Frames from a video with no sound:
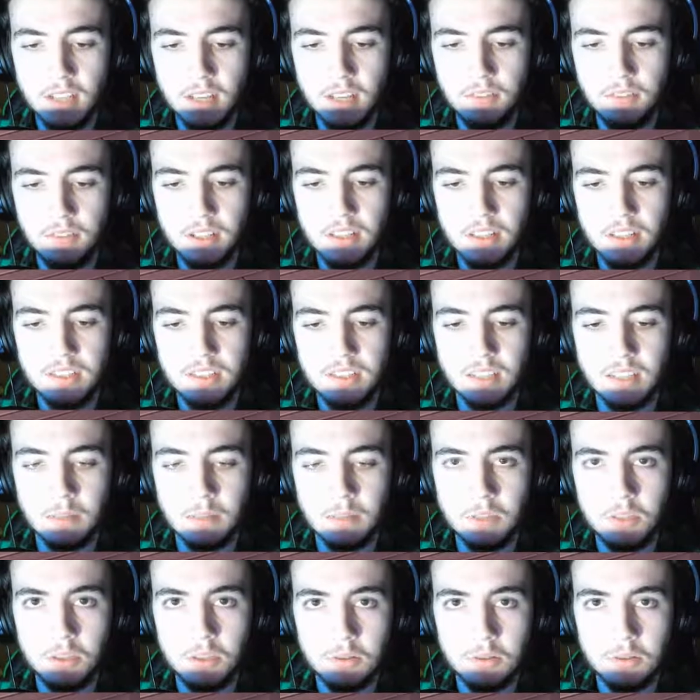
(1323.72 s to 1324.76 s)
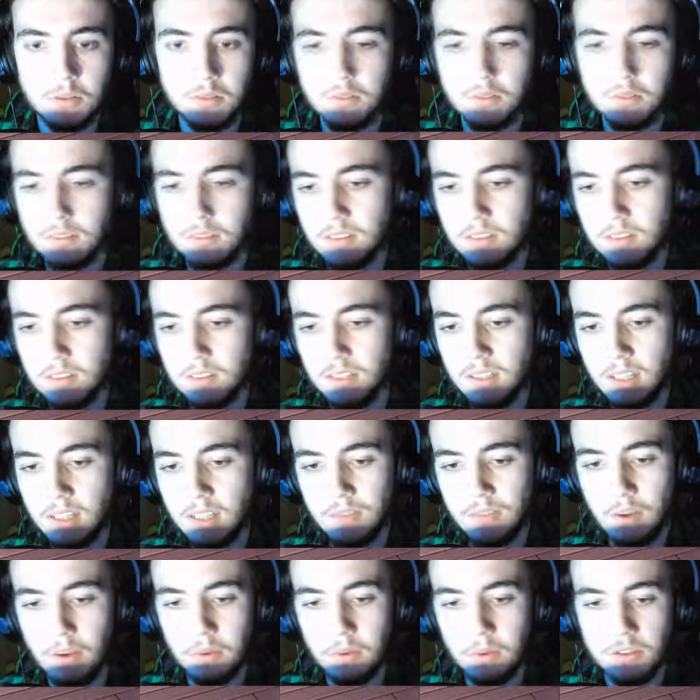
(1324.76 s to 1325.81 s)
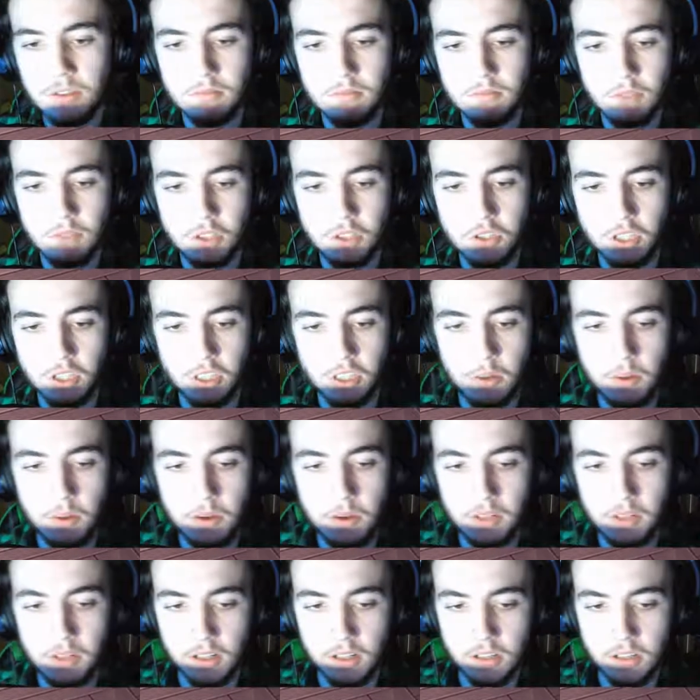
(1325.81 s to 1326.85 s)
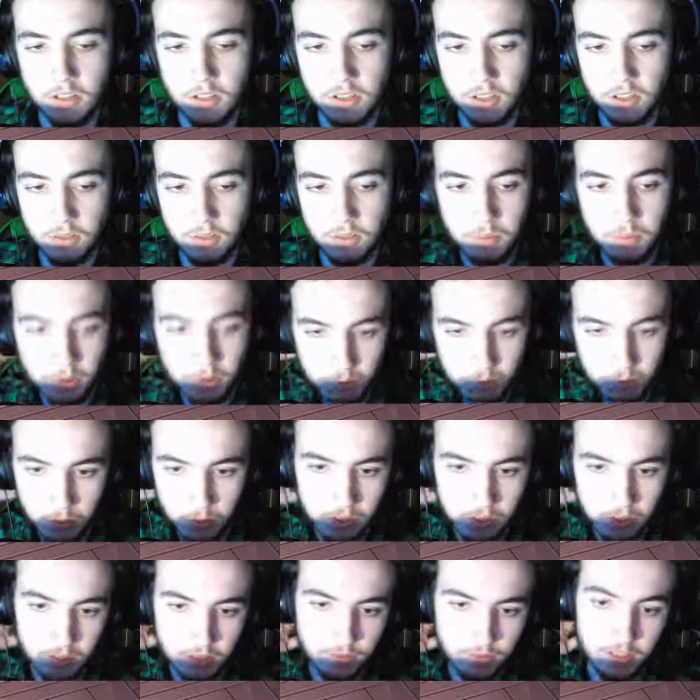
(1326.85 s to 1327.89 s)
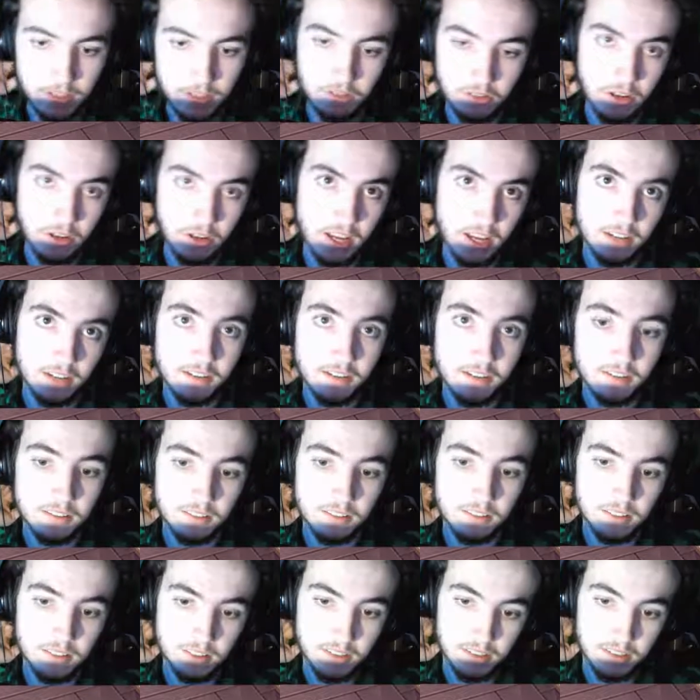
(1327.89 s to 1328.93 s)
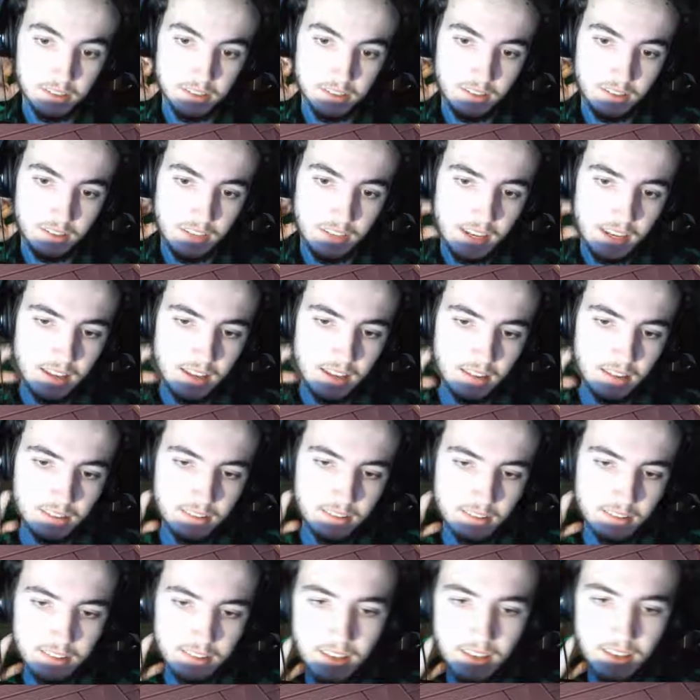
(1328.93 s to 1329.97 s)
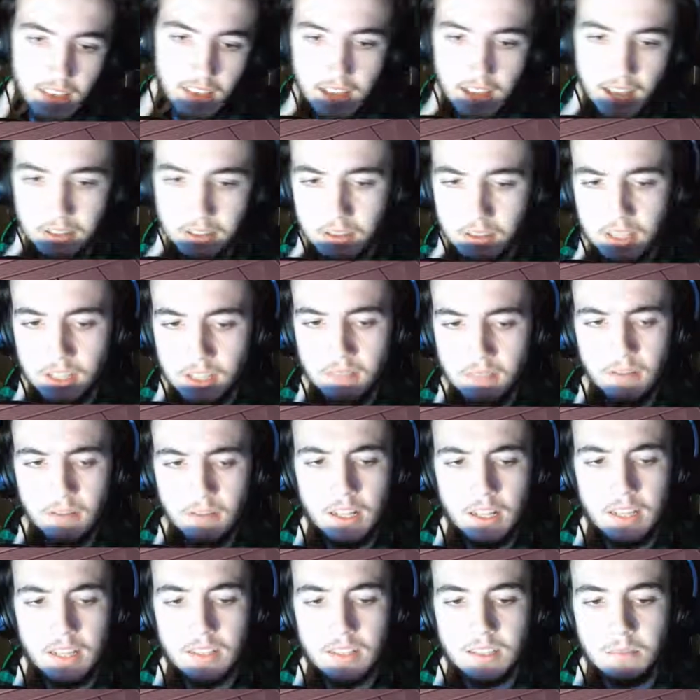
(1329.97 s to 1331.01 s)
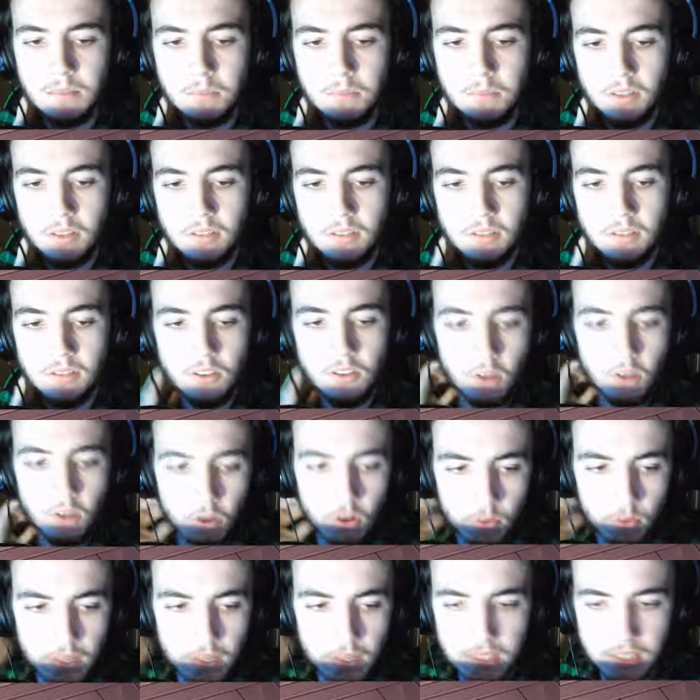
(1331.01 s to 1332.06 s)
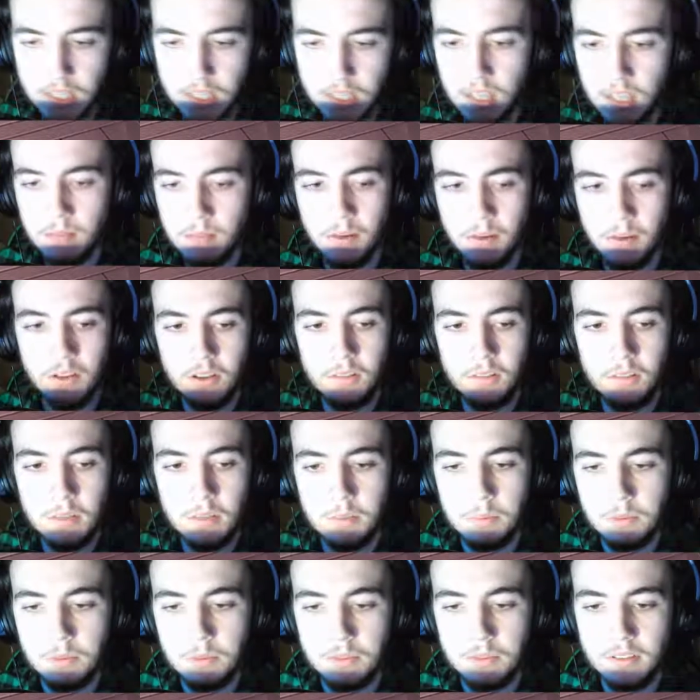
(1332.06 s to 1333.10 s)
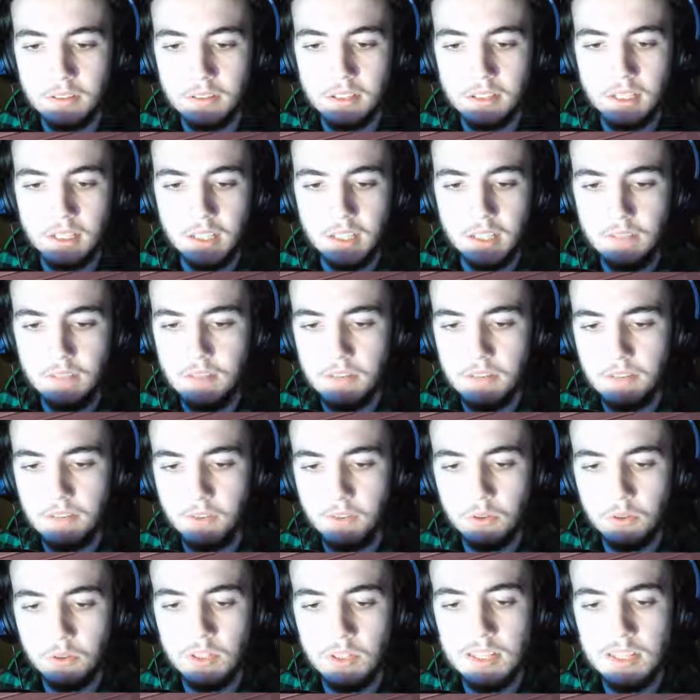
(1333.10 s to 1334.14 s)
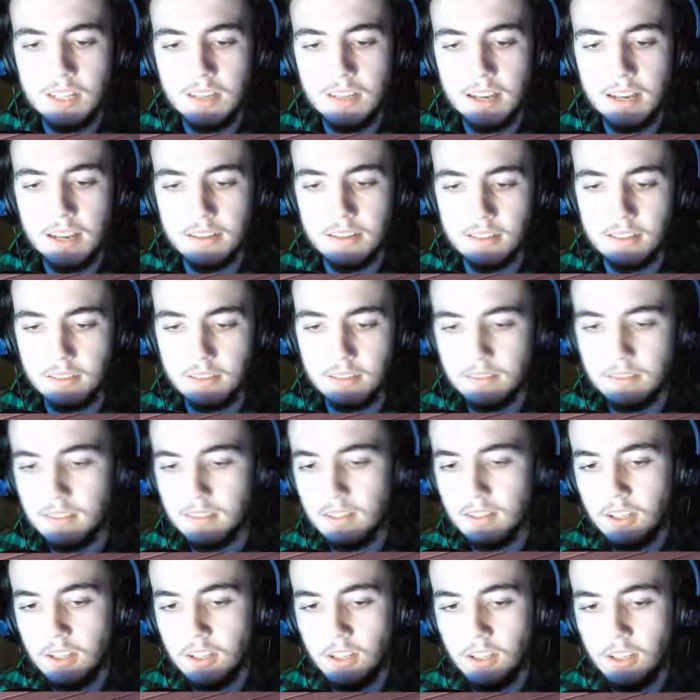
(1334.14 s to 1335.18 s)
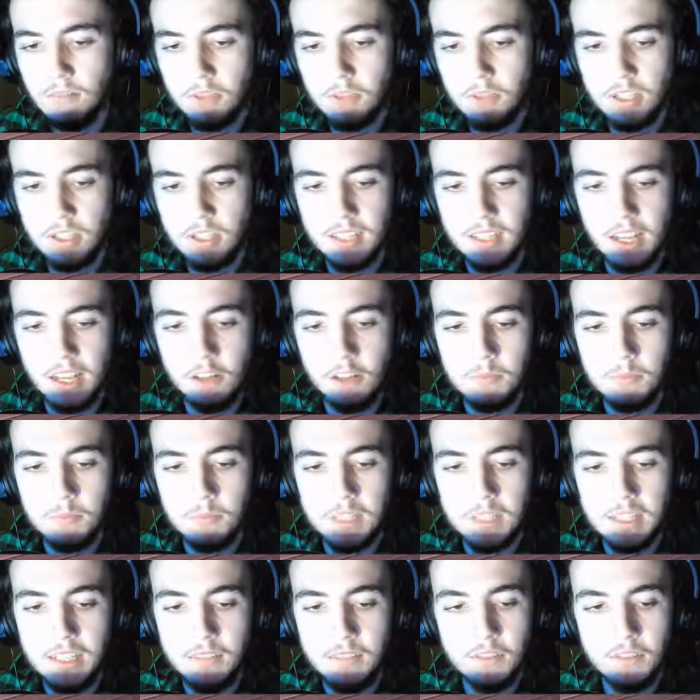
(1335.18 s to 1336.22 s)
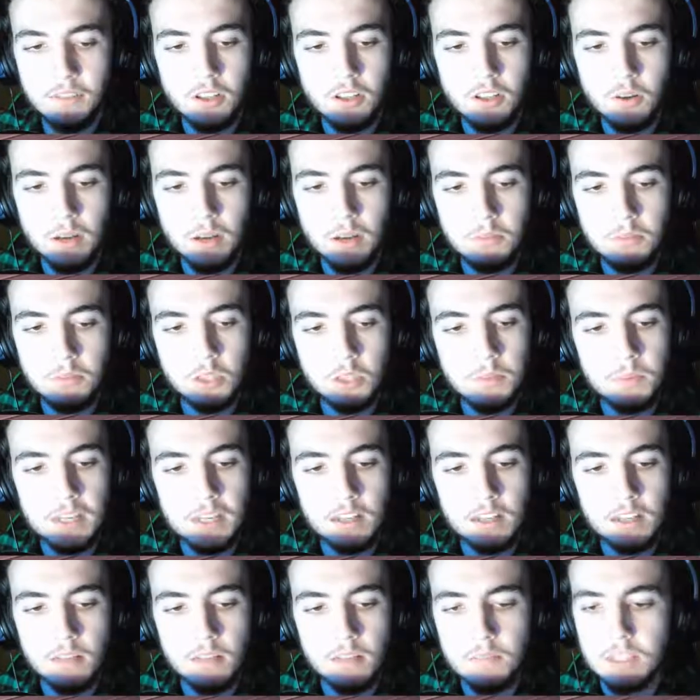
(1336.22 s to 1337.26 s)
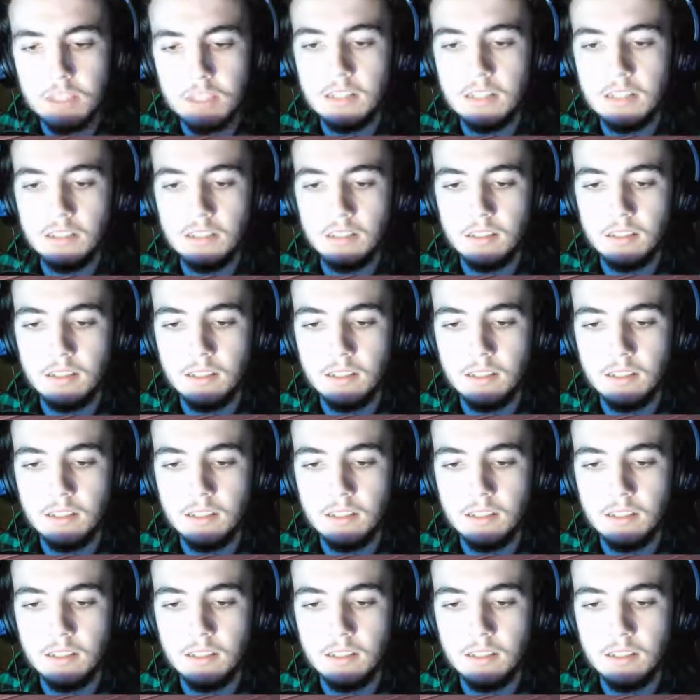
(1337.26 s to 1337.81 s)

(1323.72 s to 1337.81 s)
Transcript: Kind of like this time too. If I wasn't rushing you out of the closet, you probably wouldn't have hit your head. Dinga, I don't think you realize it, but you're always thinking about other people. Even after all these years. You're rushing to help me, even though I'm just being clumsy.